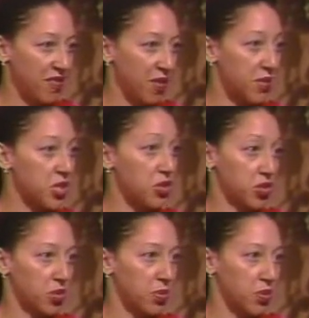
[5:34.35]
from a
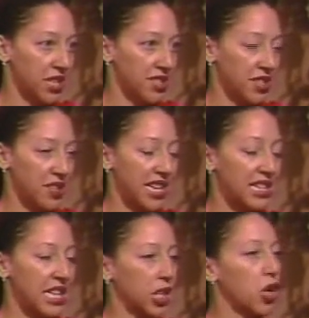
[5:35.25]
neutral point so
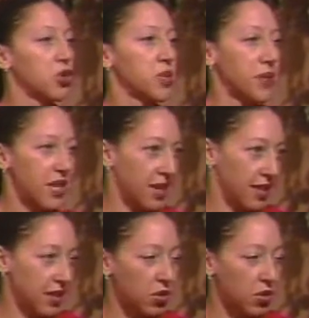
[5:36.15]
that it goes beyond